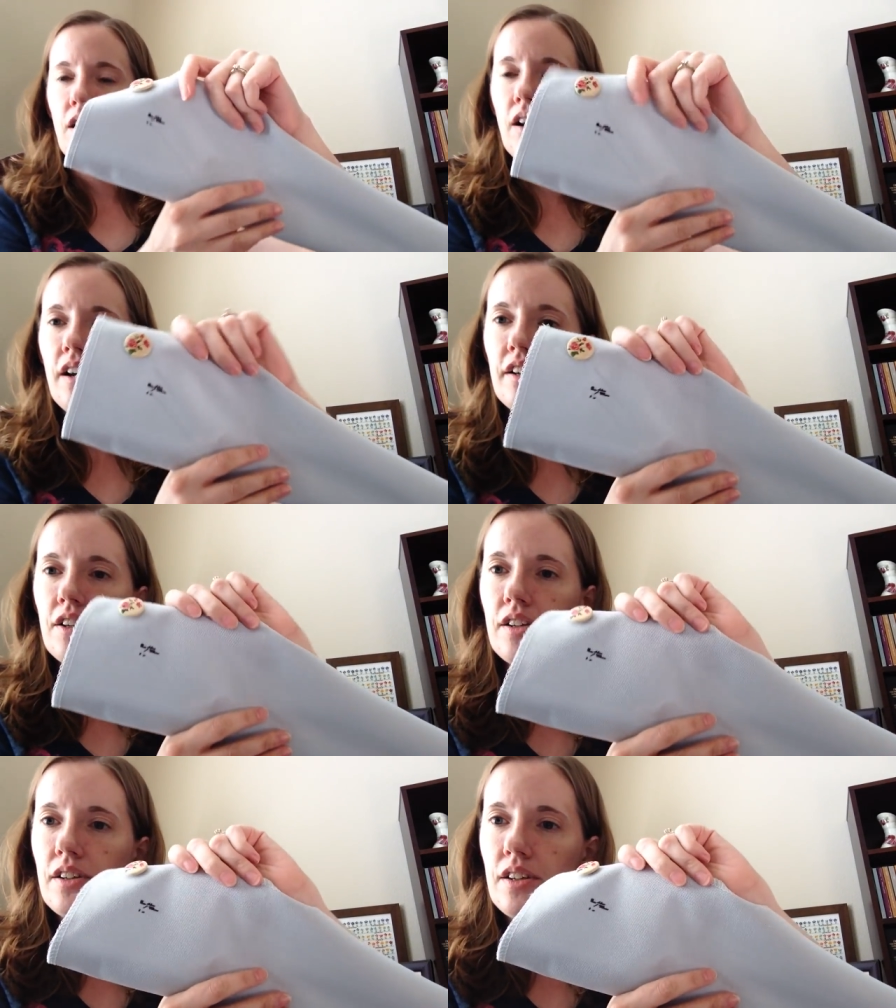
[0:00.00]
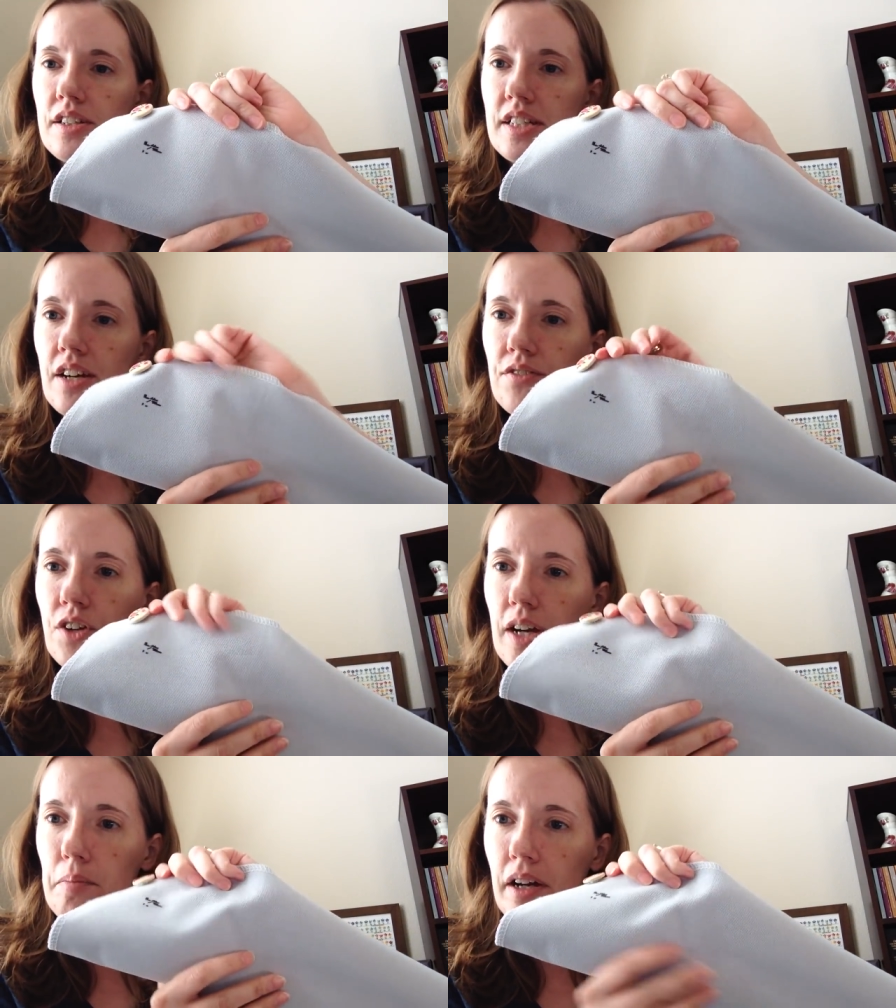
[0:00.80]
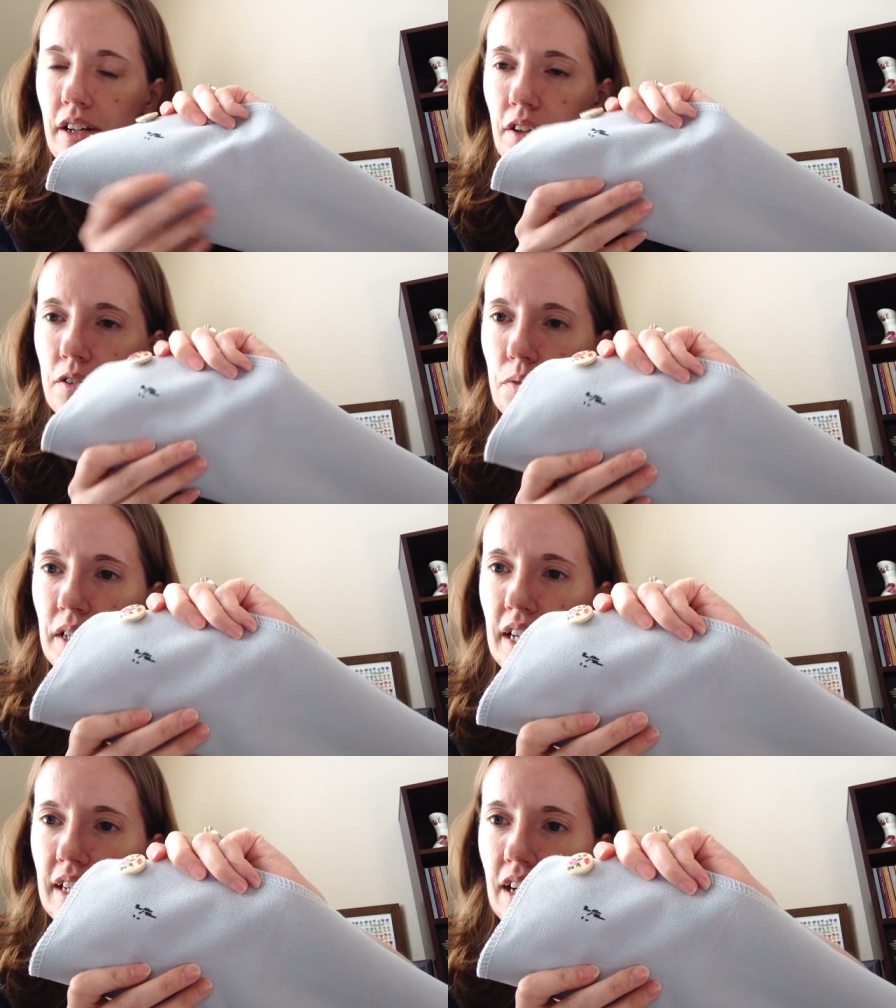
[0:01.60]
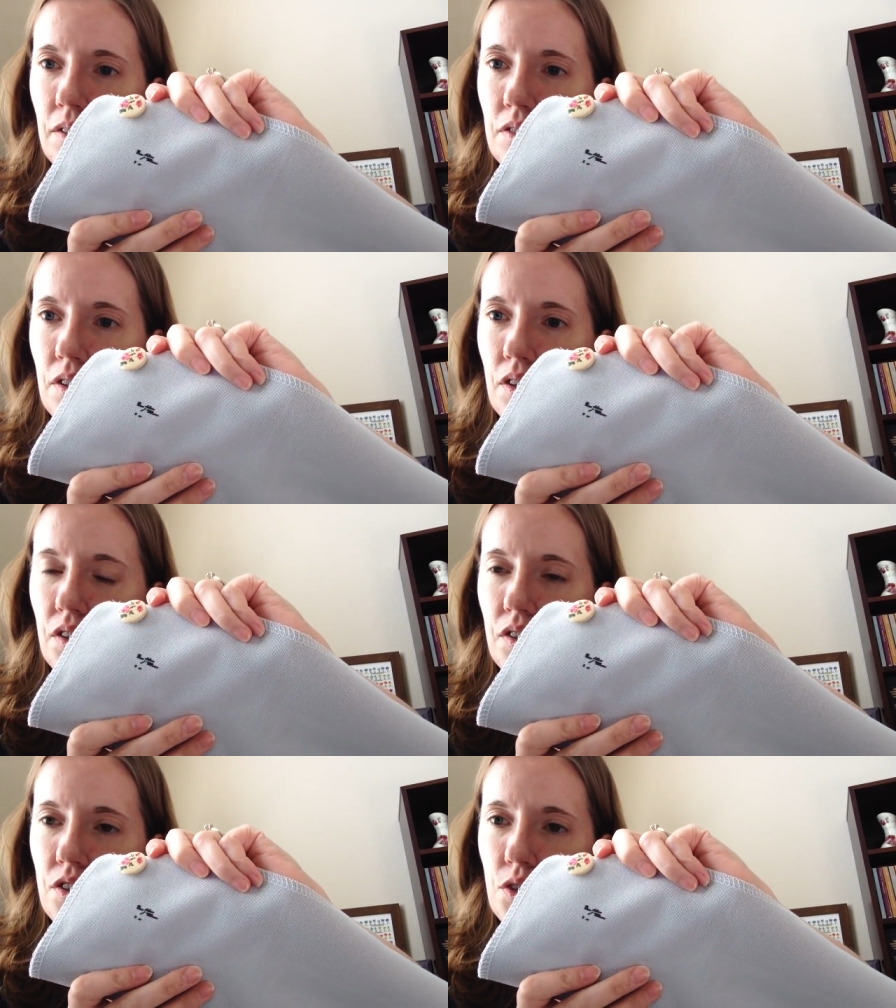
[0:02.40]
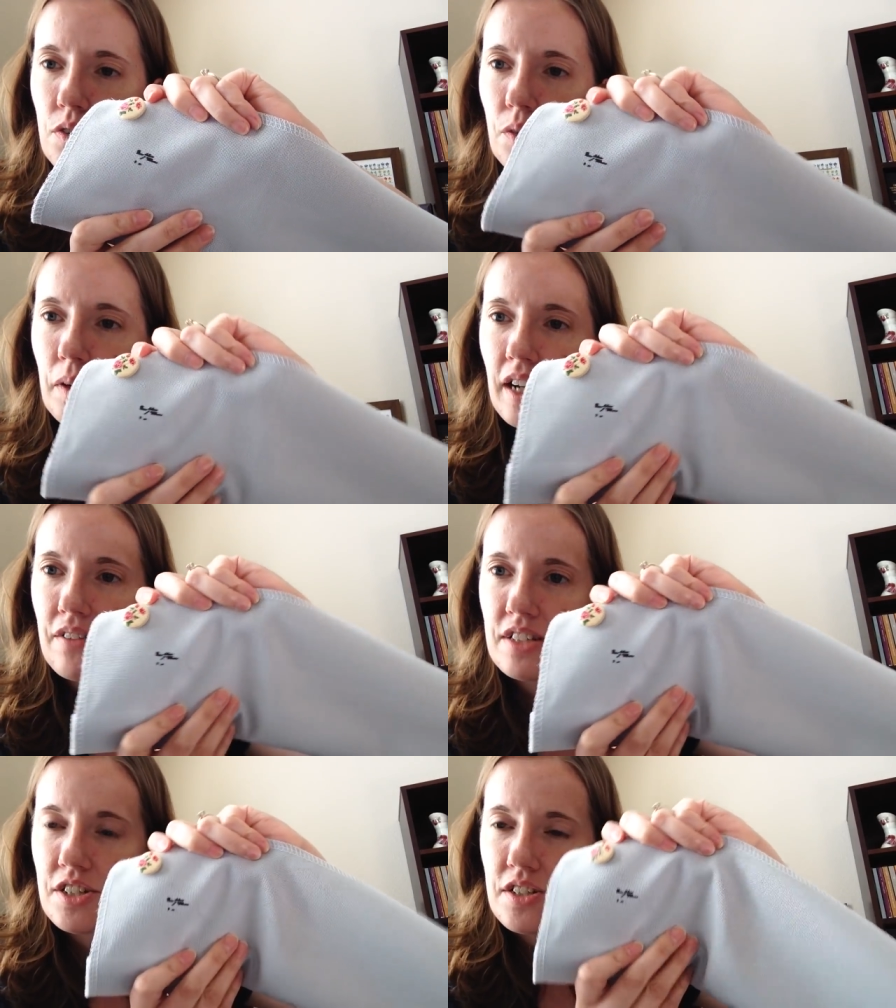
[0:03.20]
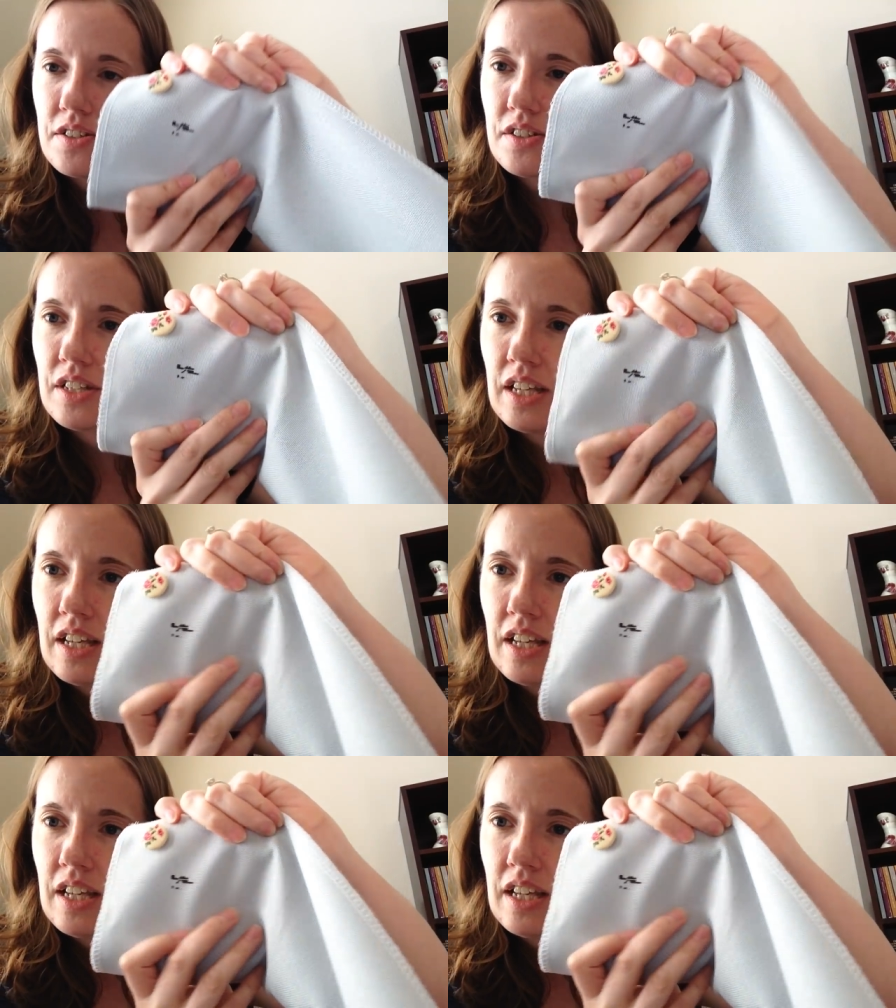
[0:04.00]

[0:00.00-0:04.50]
on Dove Gray Monaco, 28 count, 2 over 1 half stitches.